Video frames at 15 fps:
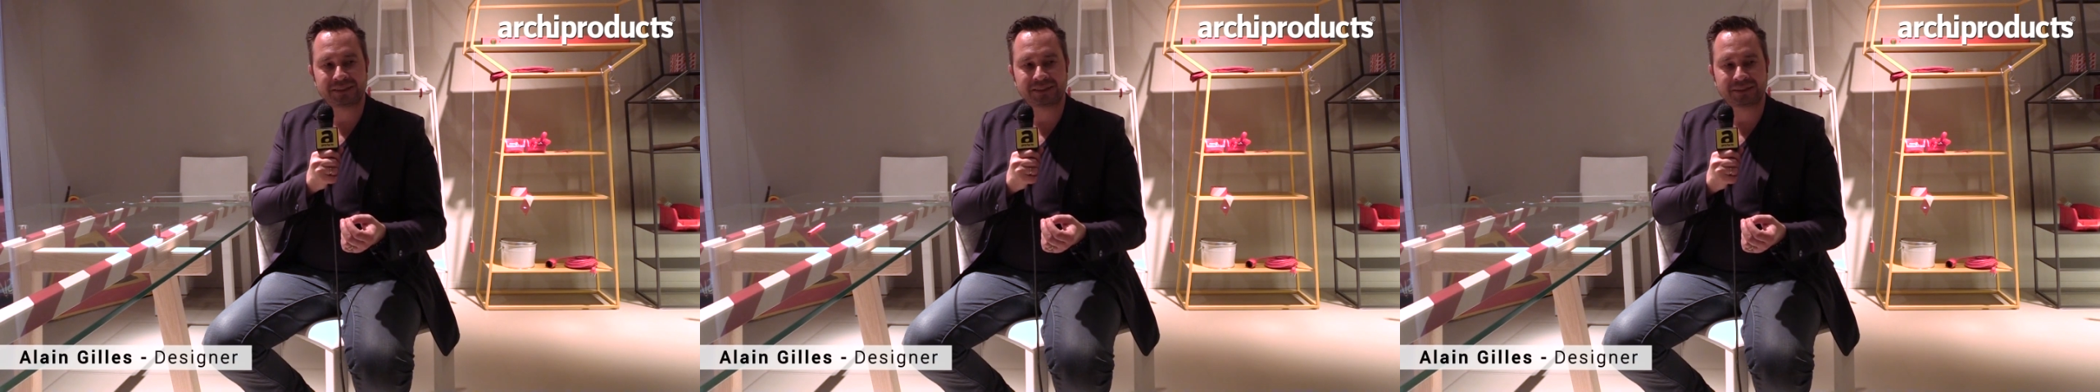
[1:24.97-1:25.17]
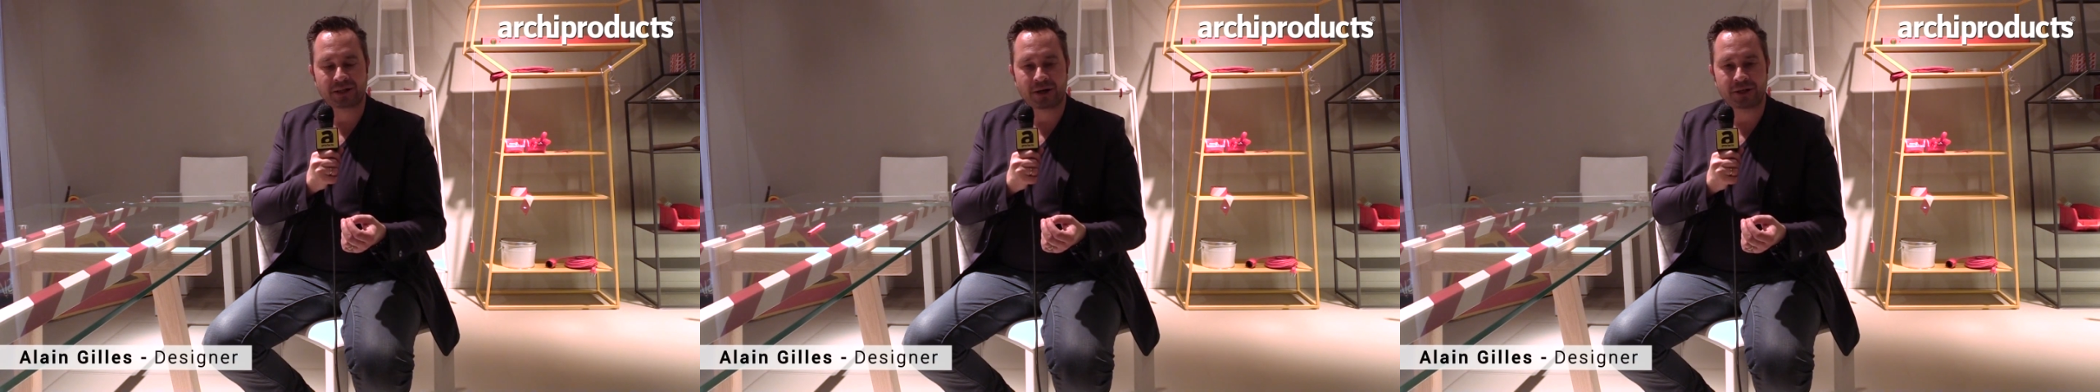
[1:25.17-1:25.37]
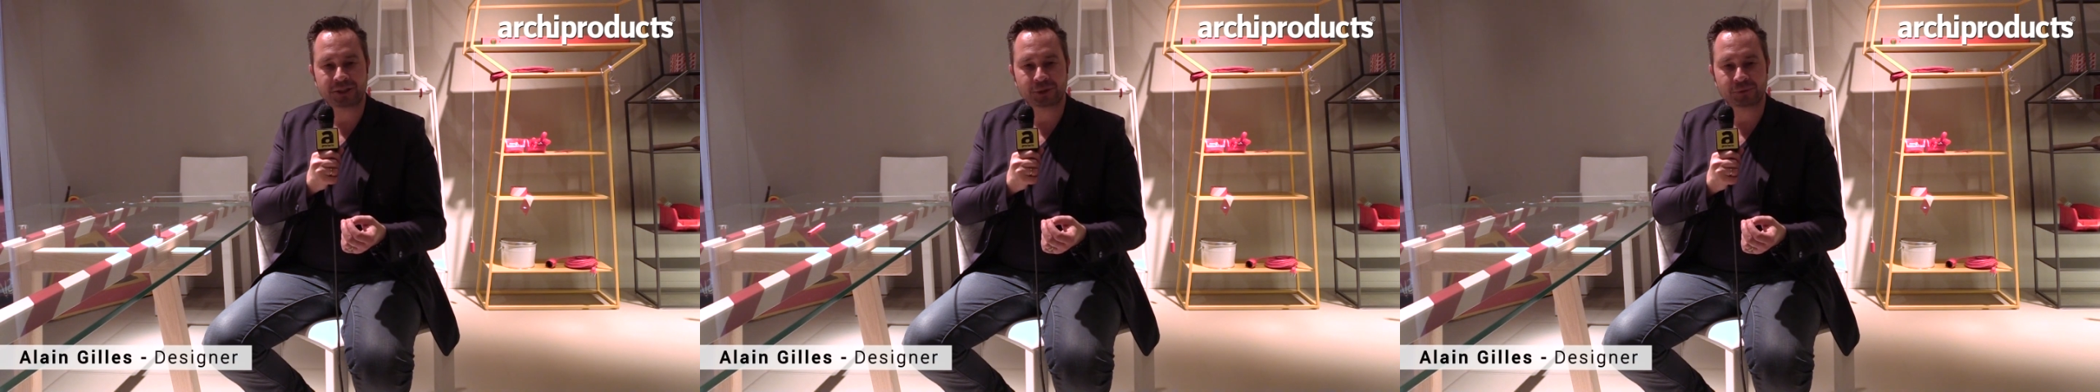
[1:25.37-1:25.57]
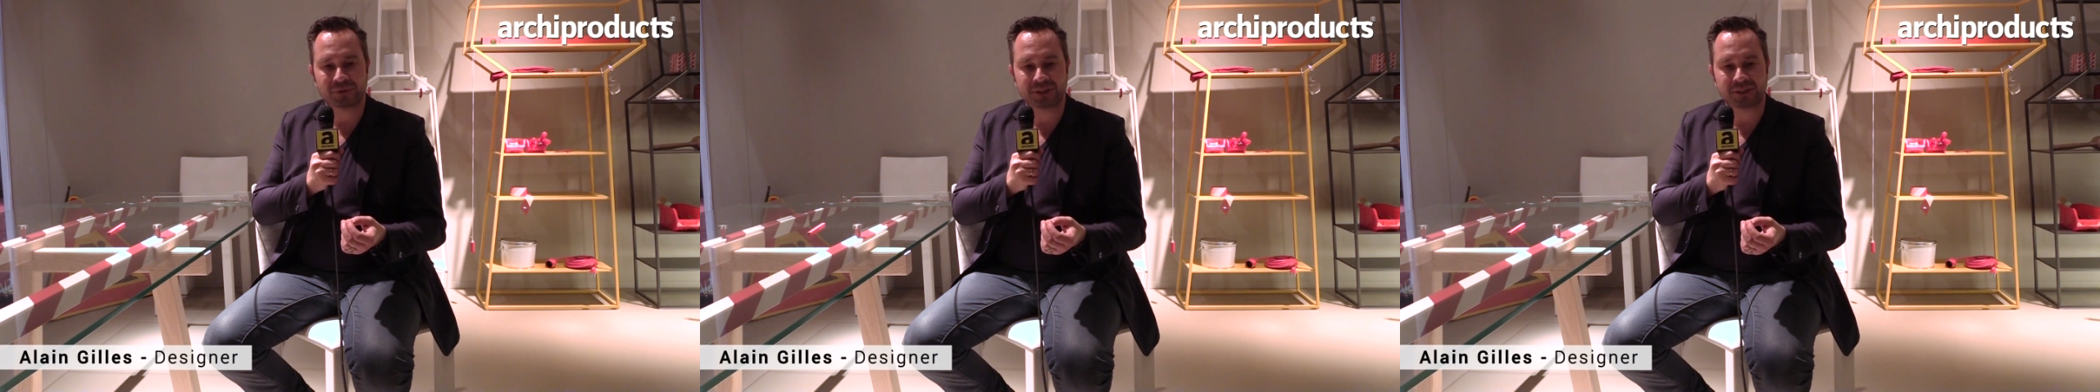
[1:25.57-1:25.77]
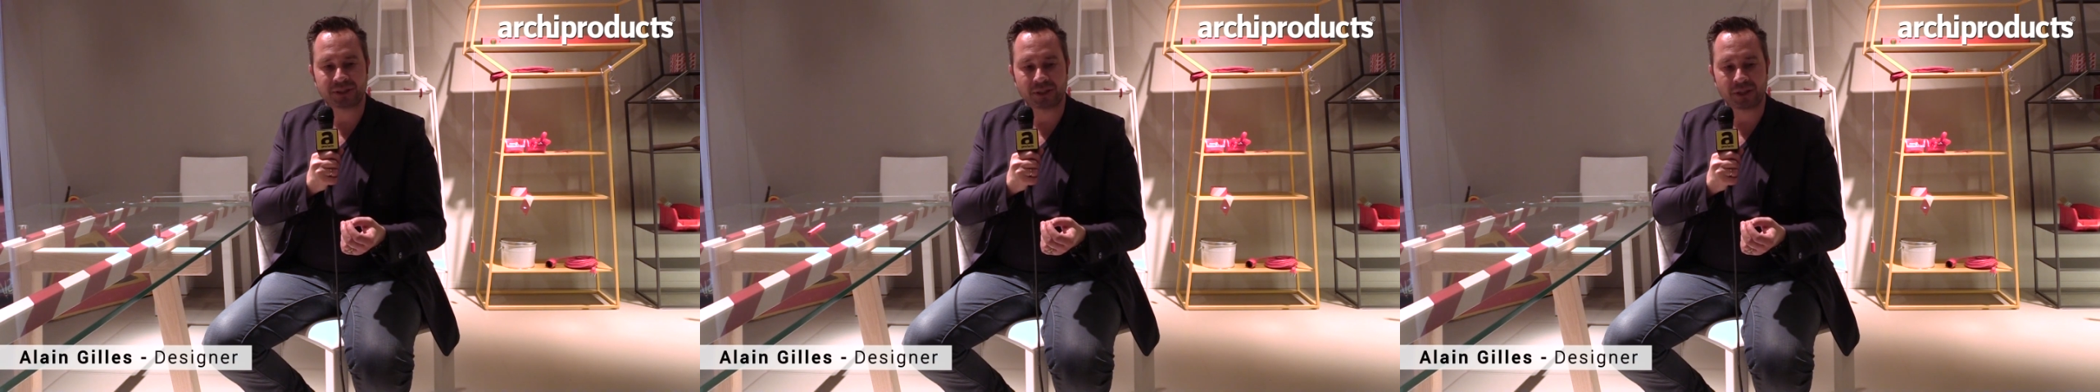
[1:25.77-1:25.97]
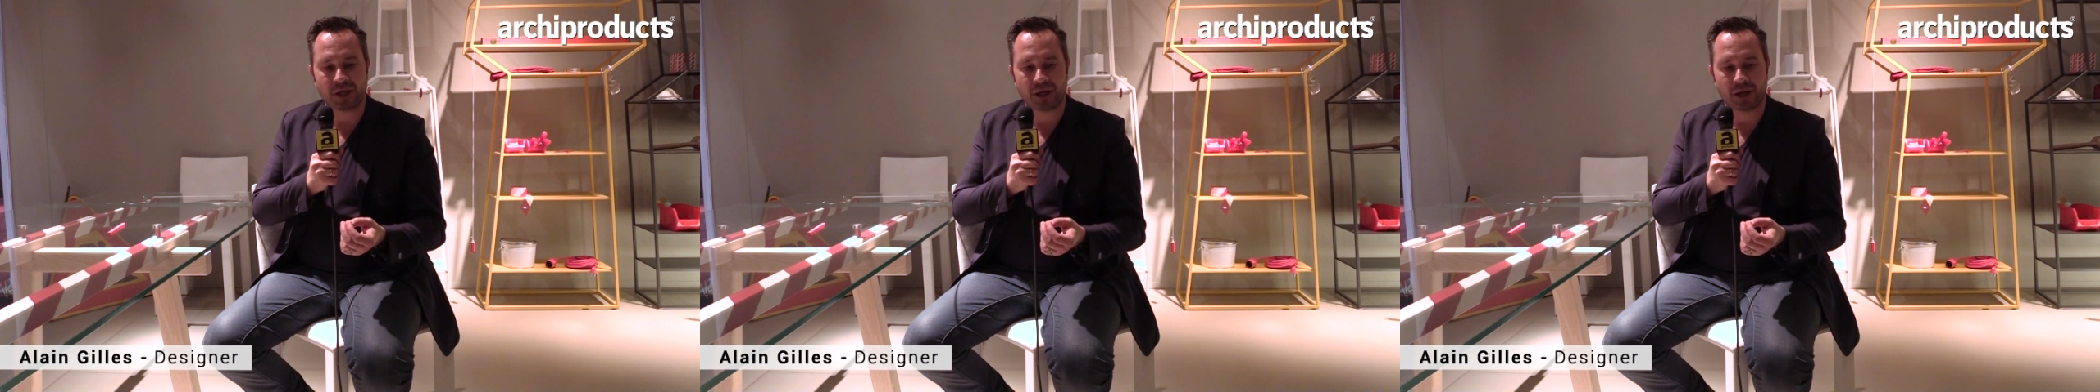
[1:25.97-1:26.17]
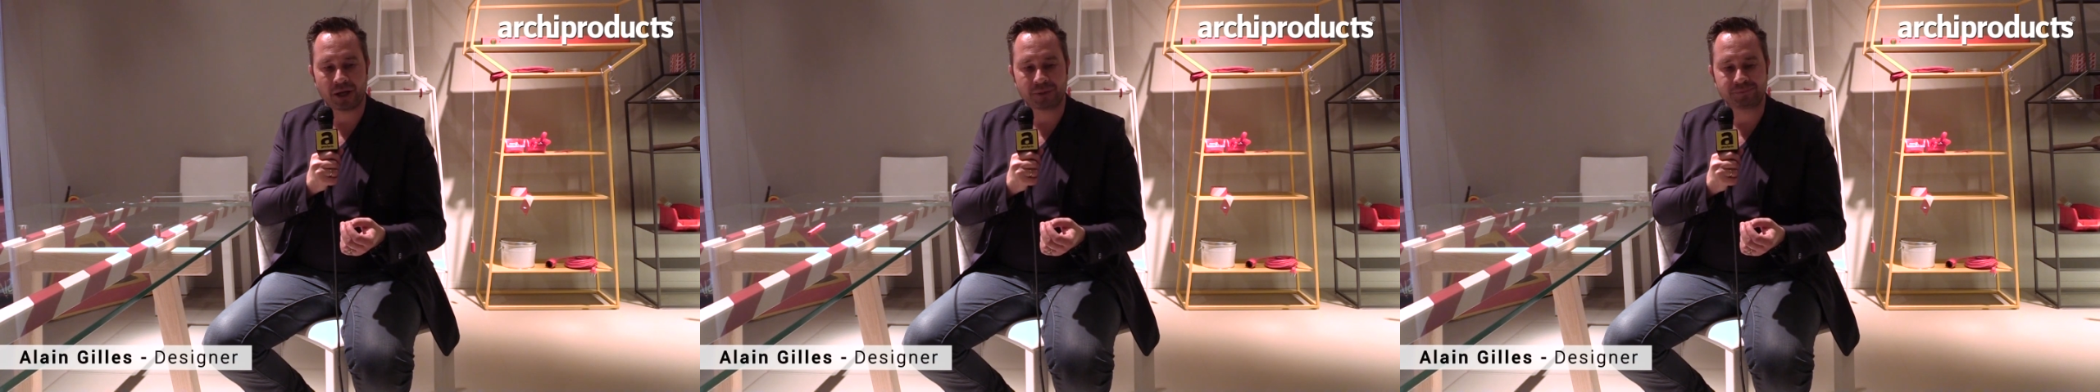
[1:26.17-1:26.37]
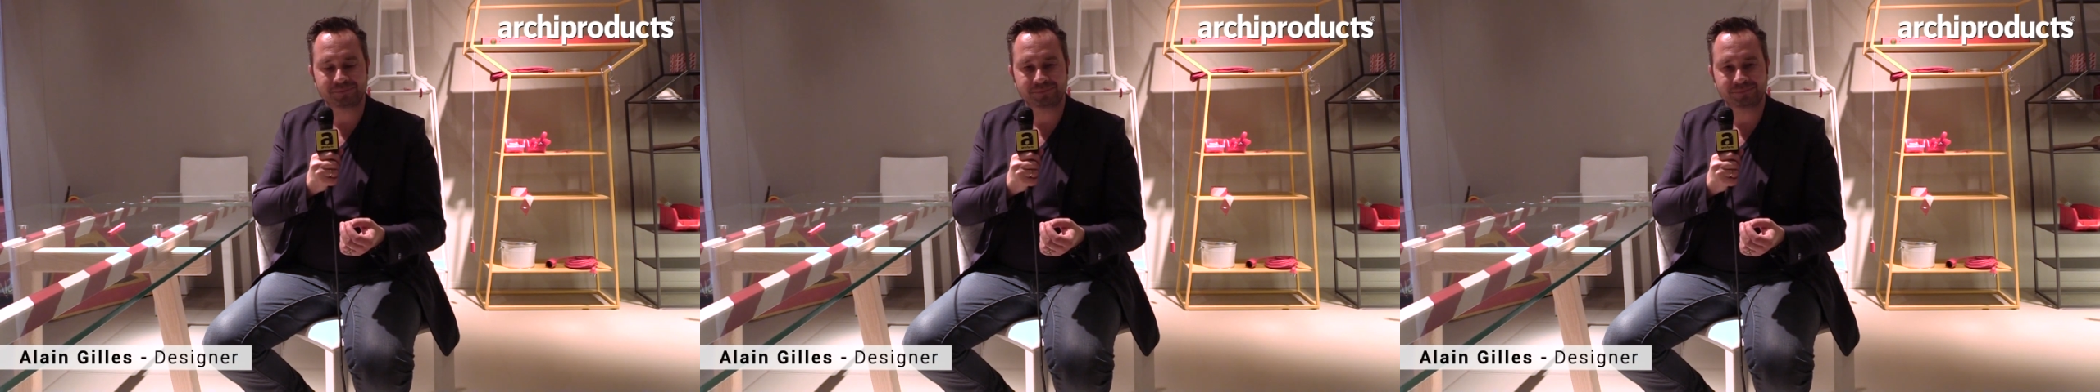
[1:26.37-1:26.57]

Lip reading: starts with a